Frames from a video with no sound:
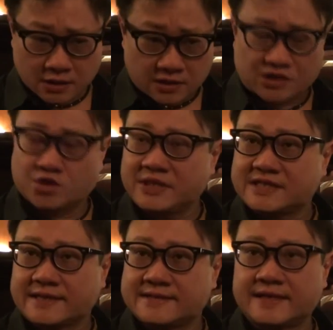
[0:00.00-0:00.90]
Tatsumi
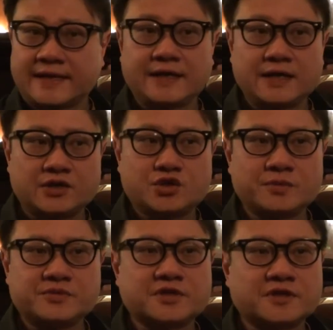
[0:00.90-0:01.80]
Sensei in
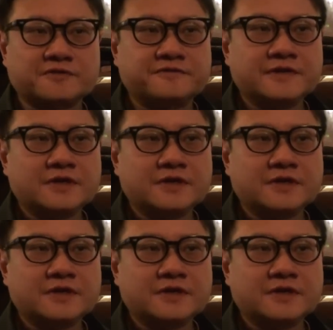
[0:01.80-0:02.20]
terms of